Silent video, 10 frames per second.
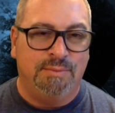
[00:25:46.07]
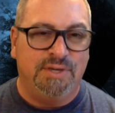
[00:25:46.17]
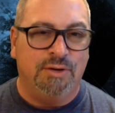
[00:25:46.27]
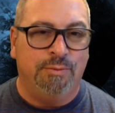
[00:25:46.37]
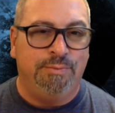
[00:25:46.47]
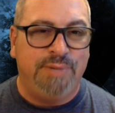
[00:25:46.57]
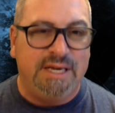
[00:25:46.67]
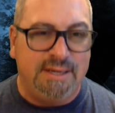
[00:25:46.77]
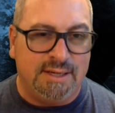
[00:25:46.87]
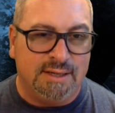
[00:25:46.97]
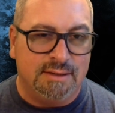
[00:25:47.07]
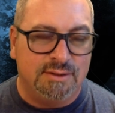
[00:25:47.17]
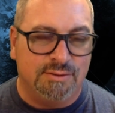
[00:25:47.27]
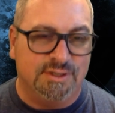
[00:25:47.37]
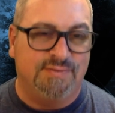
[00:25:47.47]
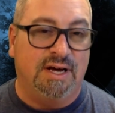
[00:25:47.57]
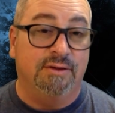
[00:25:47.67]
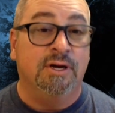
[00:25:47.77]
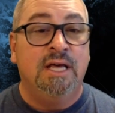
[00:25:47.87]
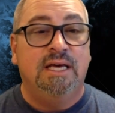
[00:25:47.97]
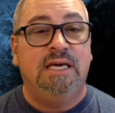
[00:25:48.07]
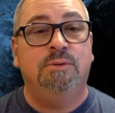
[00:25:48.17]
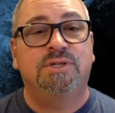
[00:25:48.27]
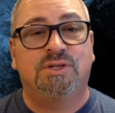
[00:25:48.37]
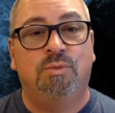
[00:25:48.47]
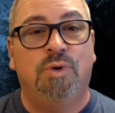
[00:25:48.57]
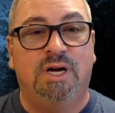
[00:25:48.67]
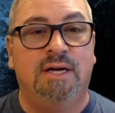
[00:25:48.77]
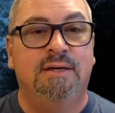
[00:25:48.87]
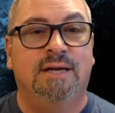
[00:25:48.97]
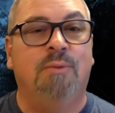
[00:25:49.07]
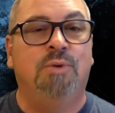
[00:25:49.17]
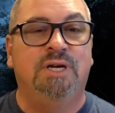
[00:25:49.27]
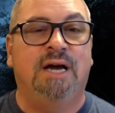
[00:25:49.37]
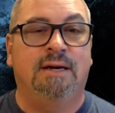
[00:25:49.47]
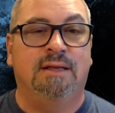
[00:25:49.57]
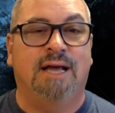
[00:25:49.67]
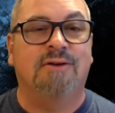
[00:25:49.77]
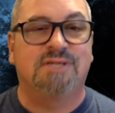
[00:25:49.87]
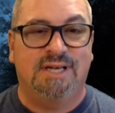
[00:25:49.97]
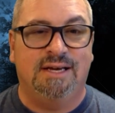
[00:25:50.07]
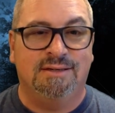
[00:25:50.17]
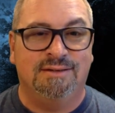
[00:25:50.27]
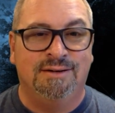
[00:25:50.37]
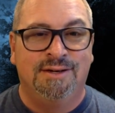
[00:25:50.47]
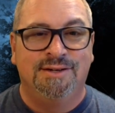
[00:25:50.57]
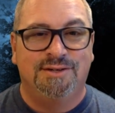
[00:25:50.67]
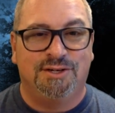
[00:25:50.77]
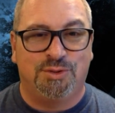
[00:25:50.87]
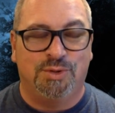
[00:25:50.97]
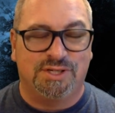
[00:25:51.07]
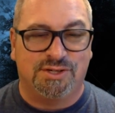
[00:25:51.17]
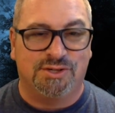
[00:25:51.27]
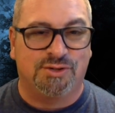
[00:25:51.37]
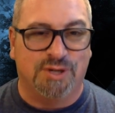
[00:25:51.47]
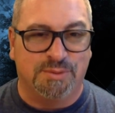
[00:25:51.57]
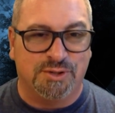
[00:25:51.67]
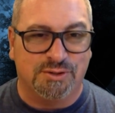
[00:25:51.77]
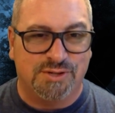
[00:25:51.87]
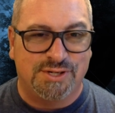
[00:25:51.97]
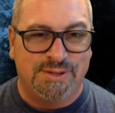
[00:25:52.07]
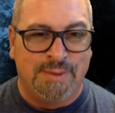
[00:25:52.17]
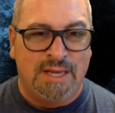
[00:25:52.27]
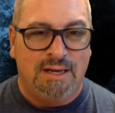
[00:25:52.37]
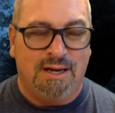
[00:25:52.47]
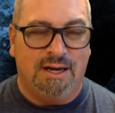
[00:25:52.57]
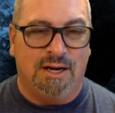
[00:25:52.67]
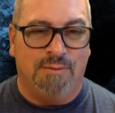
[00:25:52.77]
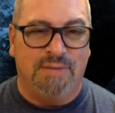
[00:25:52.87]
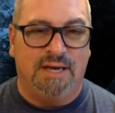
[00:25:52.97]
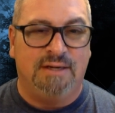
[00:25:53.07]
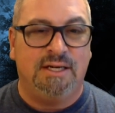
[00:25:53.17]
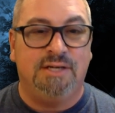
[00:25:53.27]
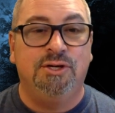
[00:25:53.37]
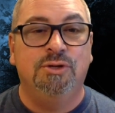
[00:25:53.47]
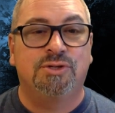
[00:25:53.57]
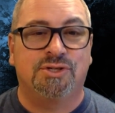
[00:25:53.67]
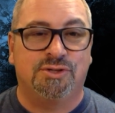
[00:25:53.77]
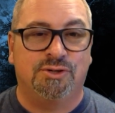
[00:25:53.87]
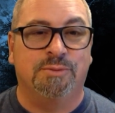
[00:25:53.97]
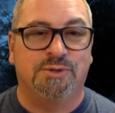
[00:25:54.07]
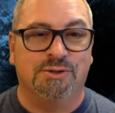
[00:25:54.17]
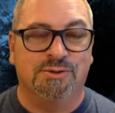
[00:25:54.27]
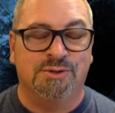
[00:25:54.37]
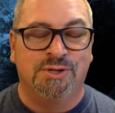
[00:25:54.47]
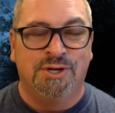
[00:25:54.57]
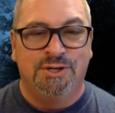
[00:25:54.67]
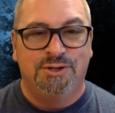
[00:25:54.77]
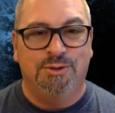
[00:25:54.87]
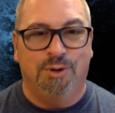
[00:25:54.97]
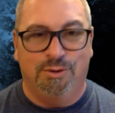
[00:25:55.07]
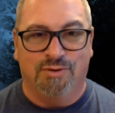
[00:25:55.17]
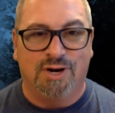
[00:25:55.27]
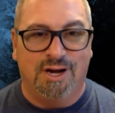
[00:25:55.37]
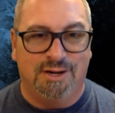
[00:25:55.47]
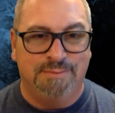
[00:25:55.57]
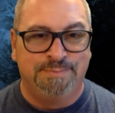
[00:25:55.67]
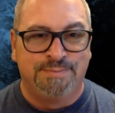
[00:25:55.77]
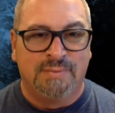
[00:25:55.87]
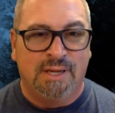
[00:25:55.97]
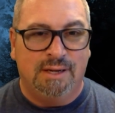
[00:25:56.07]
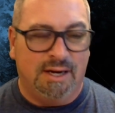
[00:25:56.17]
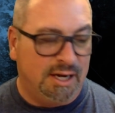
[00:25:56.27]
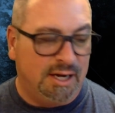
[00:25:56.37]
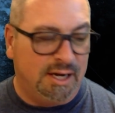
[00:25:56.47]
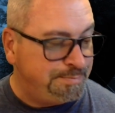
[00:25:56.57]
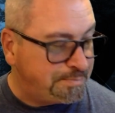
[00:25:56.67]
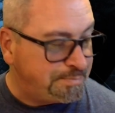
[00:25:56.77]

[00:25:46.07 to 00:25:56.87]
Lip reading: be obedient to his Father. He was the one that would not allow Satan to twist the scriptures. And he used the scriptures to overcome. Let